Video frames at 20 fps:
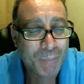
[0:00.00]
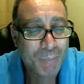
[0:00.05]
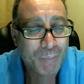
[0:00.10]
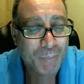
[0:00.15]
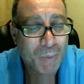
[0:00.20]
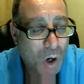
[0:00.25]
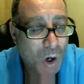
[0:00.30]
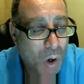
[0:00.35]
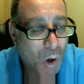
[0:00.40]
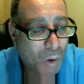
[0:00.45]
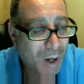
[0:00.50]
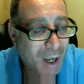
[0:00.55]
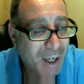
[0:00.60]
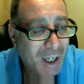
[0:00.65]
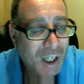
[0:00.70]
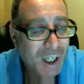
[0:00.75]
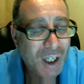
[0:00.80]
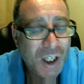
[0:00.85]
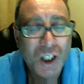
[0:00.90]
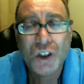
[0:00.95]
okay?
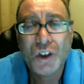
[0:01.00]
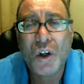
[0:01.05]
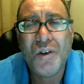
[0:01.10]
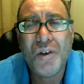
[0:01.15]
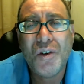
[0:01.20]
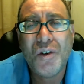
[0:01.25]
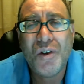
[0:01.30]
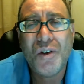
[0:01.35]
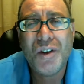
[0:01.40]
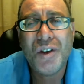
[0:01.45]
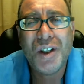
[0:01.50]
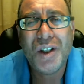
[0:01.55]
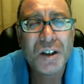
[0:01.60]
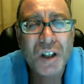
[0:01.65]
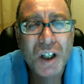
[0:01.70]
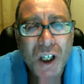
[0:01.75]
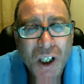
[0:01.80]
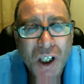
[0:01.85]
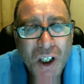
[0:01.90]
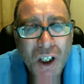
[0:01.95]
So this is,
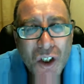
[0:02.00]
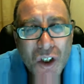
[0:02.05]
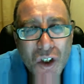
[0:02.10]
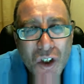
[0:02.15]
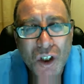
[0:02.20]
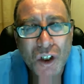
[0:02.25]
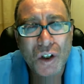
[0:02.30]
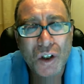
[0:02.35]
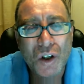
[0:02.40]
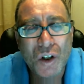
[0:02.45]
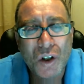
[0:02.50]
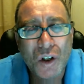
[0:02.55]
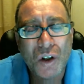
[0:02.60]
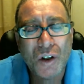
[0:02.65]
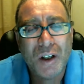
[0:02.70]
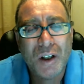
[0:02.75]
in general,